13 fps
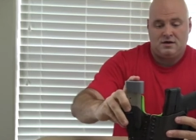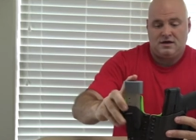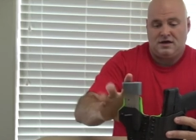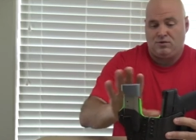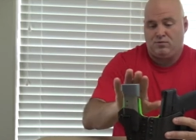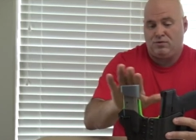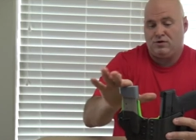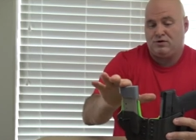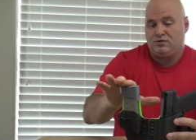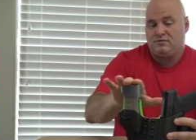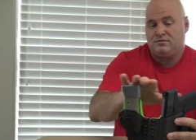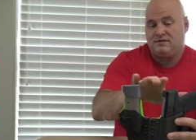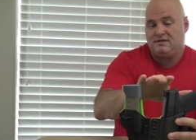It
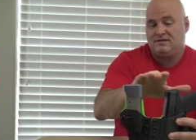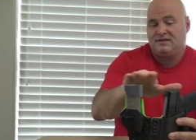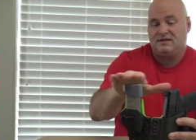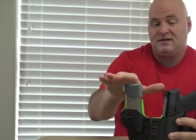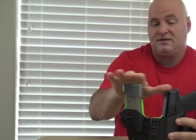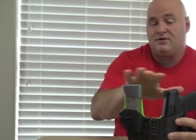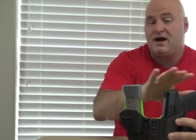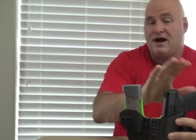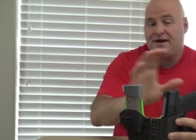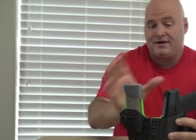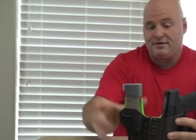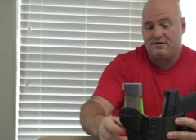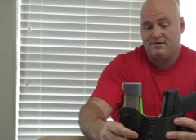will sit a little
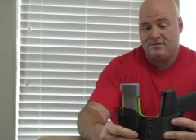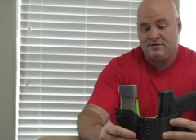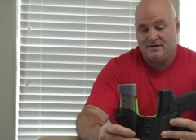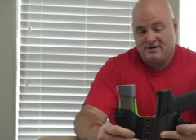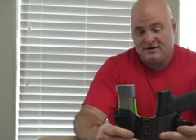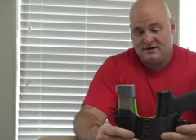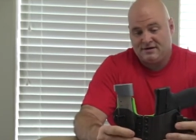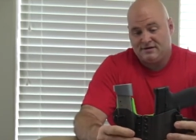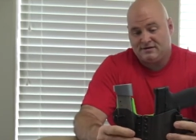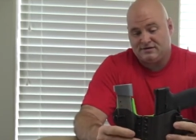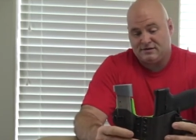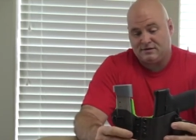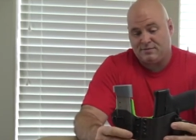higher.
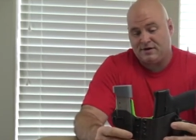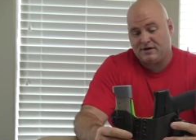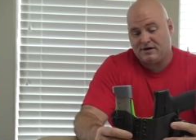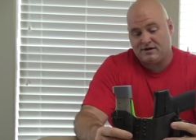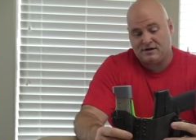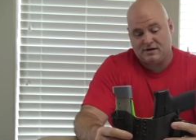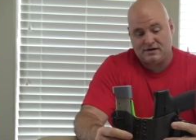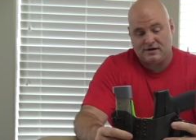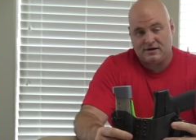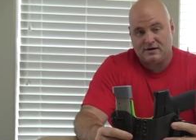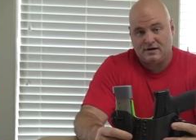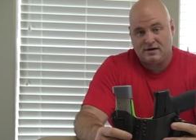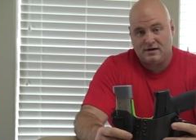So depending
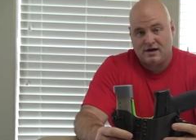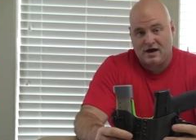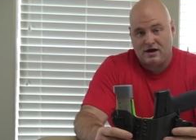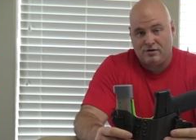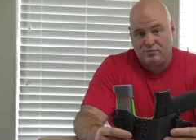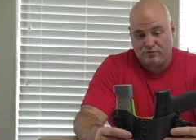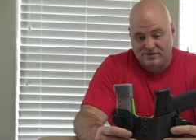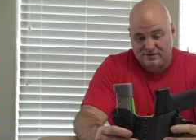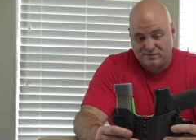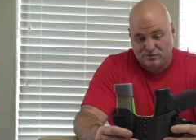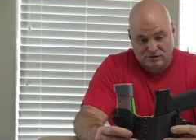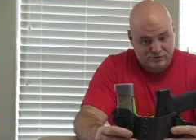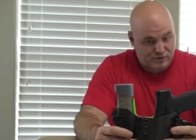on how this
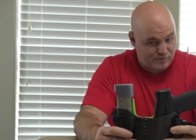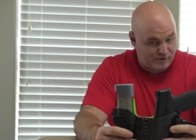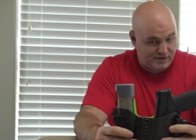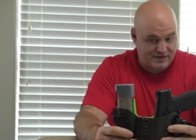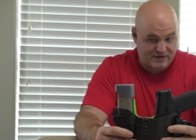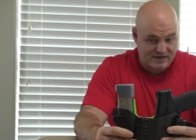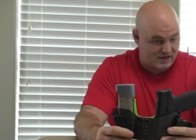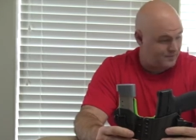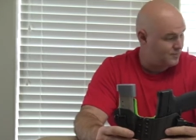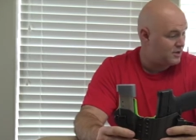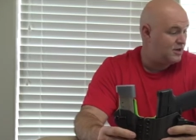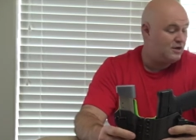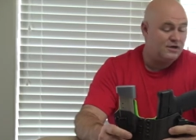works with your body
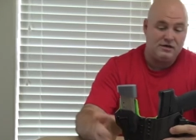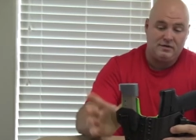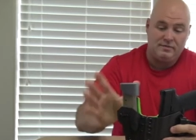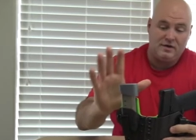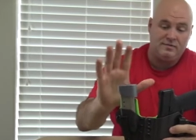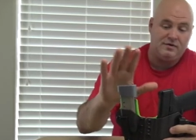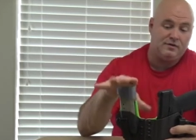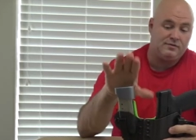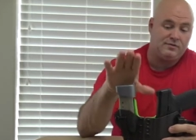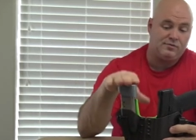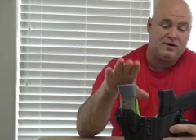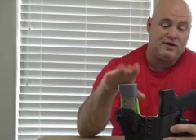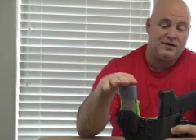type, you may be able to
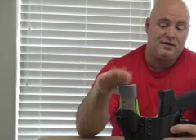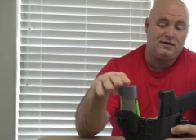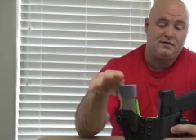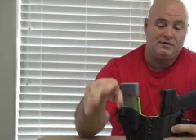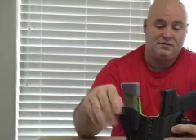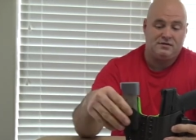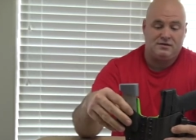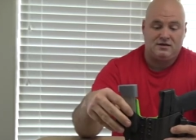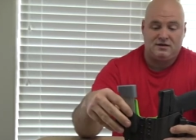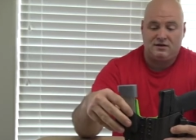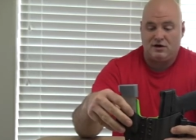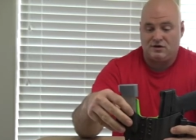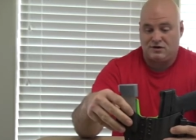run a
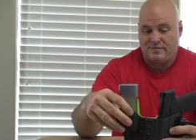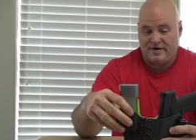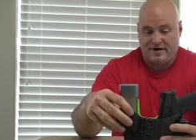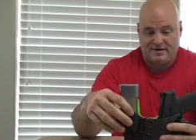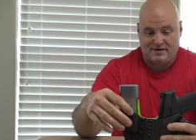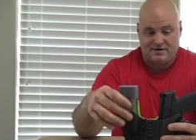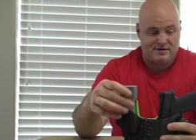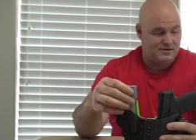longer mag.